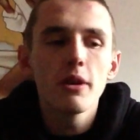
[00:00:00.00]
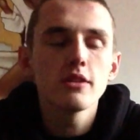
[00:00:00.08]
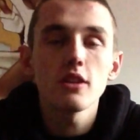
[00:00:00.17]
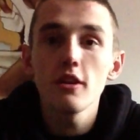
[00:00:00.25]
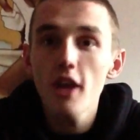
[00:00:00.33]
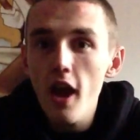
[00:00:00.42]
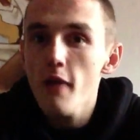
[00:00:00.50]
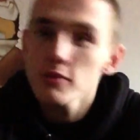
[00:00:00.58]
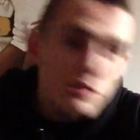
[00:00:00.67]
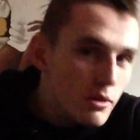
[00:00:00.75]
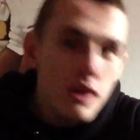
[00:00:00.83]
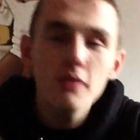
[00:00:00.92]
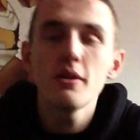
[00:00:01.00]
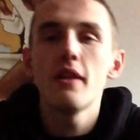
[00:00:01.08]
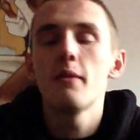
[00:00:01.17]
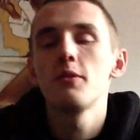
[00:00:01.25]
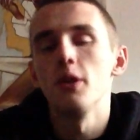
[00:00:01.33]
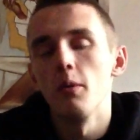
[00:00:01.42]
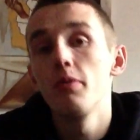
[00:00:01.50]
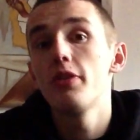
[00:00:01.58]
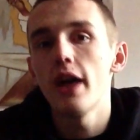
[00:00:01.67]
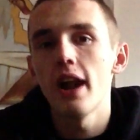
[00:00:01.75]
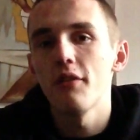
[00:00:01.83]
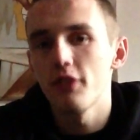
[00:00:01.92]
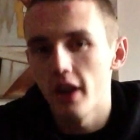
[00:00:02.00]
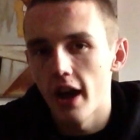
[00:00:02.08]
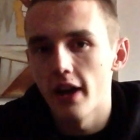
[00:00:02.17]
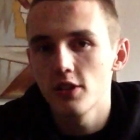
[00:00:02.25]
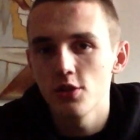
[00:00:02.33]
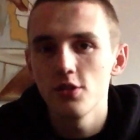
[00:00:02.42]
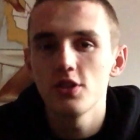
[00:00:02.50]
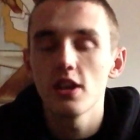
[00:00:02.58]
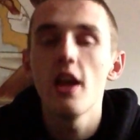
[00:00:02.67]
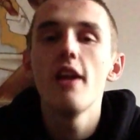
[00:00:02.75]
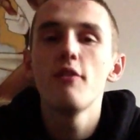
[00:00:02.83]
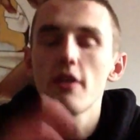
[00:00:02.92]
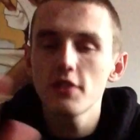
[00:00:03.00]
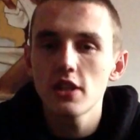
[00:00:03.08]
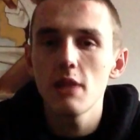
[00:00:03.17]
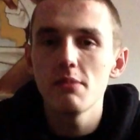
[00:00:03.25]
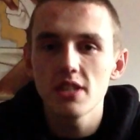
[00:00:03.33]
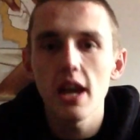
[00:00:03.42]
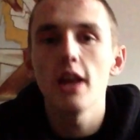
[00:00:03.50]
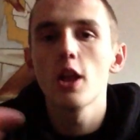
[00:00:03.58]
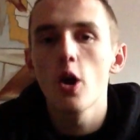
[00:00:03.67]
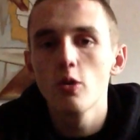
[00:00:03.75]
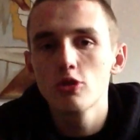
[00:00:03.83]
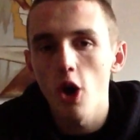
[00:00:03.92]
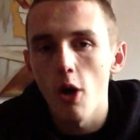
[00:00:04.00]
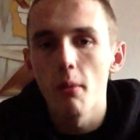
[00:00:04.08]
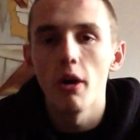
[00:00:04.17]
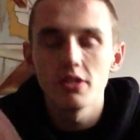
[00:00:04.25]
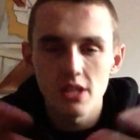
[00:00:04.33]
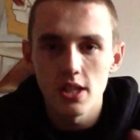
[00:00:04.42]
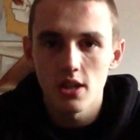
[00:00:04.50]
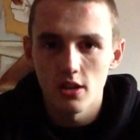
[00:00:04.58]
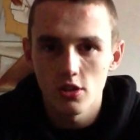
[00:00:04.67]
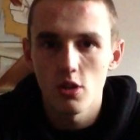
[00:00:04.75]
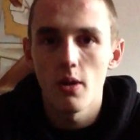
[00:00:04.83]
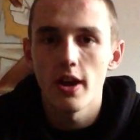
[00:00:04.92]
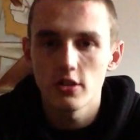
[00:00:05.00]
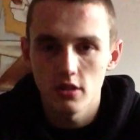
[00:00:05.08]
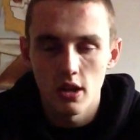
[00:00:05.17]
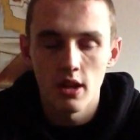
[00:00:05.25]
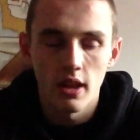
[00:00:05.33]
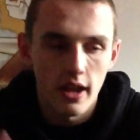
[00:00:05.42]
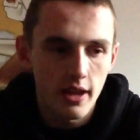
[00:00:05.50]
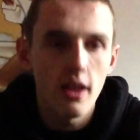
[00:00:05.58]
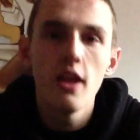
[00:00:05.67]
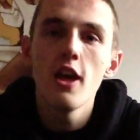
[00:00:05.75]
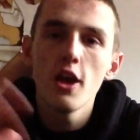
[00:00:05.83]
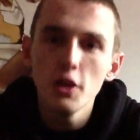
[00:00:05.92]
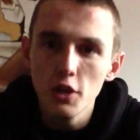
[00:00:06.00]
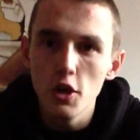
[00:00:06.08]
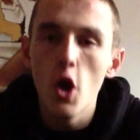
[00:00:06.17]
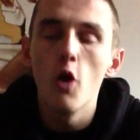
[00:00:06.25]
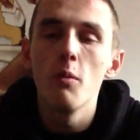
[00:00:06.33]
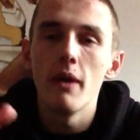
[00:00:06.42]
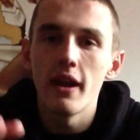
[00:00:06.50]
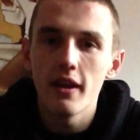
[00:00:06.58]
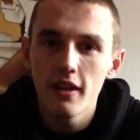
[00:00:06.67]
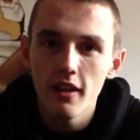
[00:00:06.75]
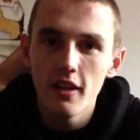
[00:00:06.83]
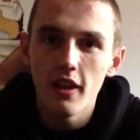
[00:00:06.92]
And I was like, yeah, what's up, done? And then, you know, then after that, as soon as you say, if you ever see me, say hello, Tom or Syndicate, so you actually, like, you know me.